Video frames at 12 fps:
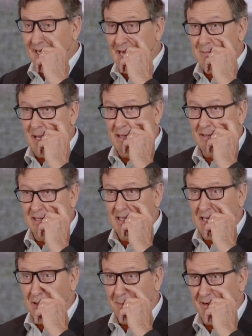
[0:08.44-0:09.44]
I'm a
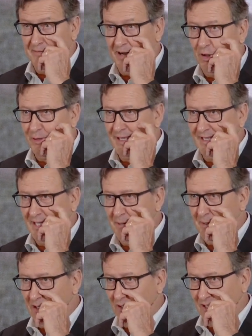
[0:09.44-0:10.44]
little bit of an oddity
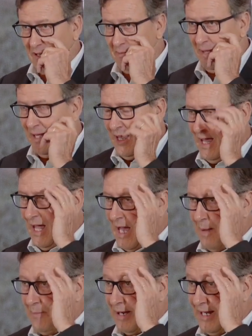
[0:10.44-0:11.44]
because I'm
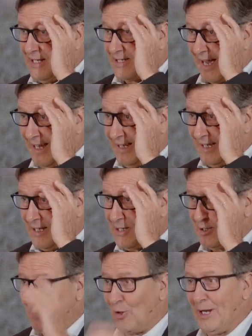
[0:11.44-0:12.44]
a marine
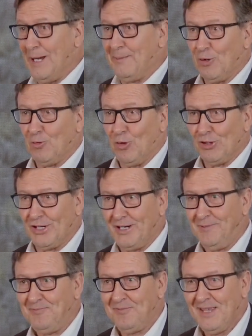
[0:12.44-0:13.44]
scientist talking about
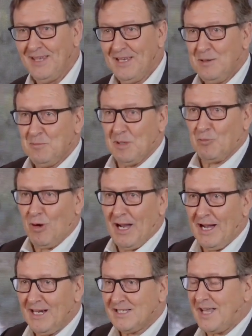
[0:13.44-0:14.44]
water. But
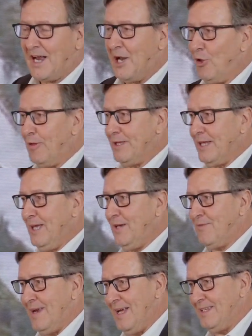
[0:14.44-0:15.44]
why is that an oddity
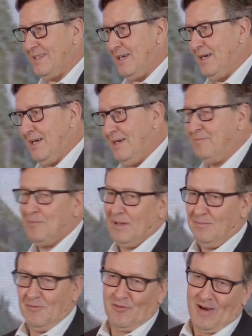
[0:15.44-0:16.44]
if 95%
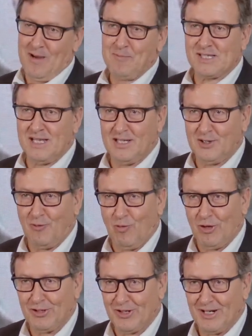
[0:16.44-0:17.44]
of
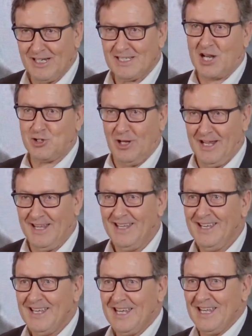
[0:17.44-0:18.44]
water is actually
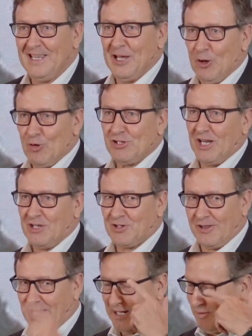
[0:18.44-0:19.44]
in the ocean? So
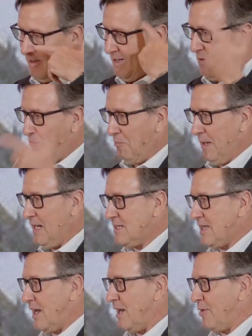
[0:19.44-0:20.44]
that means
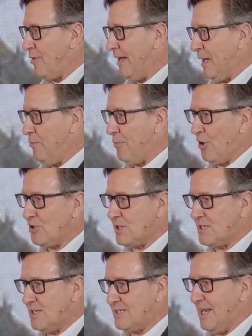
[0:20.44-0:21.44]
that our thinking
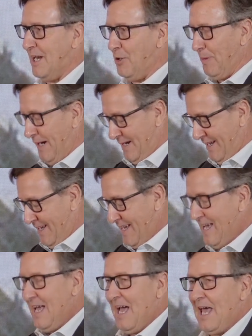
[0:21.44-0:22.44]
process is a
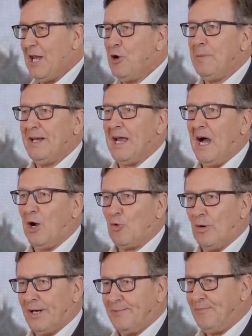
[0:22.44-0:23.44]
little bit
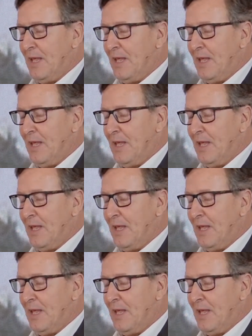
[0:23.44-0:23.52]
awkward.